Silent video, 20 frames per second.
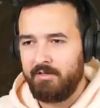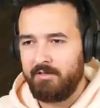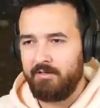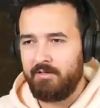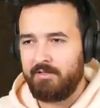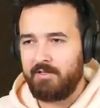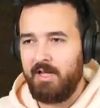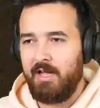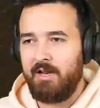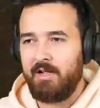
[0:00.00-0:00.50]
So
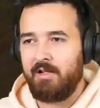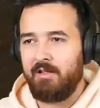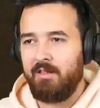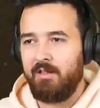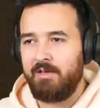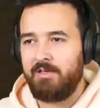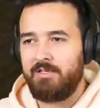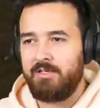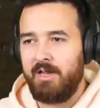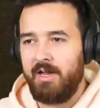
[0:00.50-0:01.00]
it's kind of
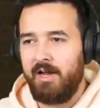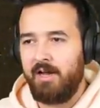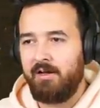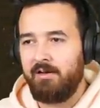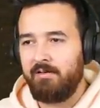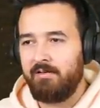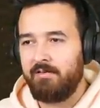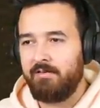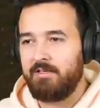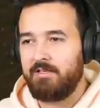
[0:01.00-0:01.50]
glitched
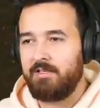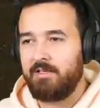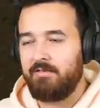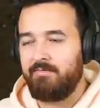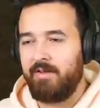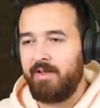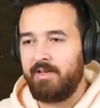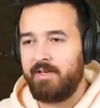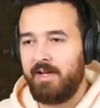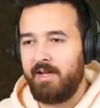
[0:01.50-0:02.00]
out, which is just
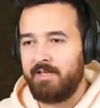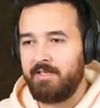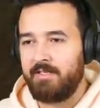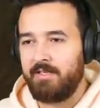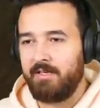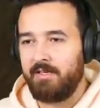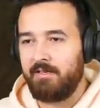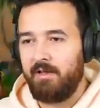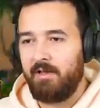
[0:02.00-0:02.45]
fantastic.